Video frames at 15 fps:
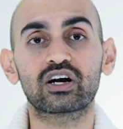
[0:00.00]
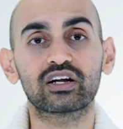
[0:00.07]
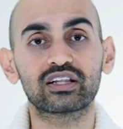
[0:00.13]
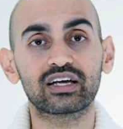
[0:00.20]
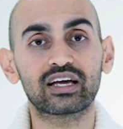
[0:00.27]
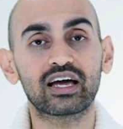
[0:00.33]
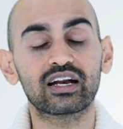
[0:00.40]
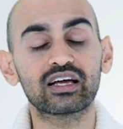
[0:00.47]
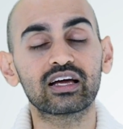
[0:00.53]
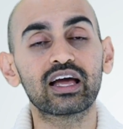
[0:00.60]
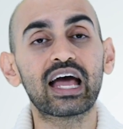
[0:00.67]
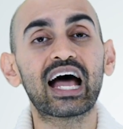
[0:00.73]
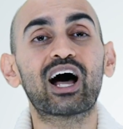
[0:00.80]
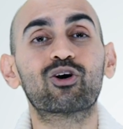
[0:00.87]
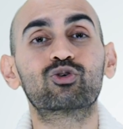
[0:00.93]
are they getting,
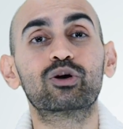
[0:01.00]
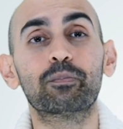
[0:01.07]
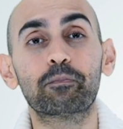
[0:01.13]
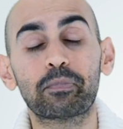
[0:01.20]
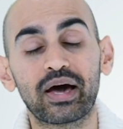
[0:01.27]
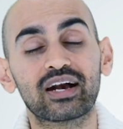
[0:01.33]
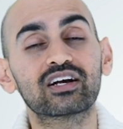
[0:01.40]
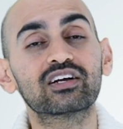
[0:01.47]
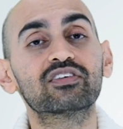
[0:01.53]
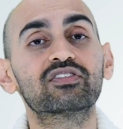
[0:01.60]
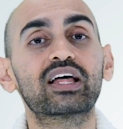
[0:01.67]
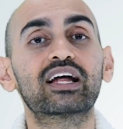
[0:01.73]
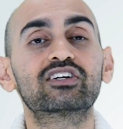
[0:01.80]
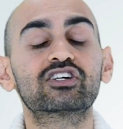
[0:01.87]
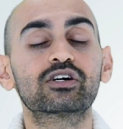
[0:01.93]
how competitive
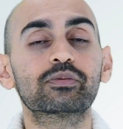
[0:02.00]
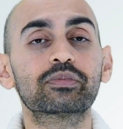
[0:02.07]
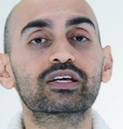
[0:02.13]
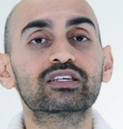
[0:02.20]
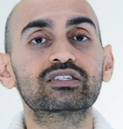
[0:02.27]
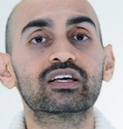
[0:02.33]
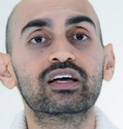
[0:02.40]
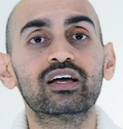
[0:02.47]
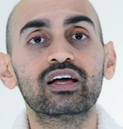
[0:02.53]
that term is.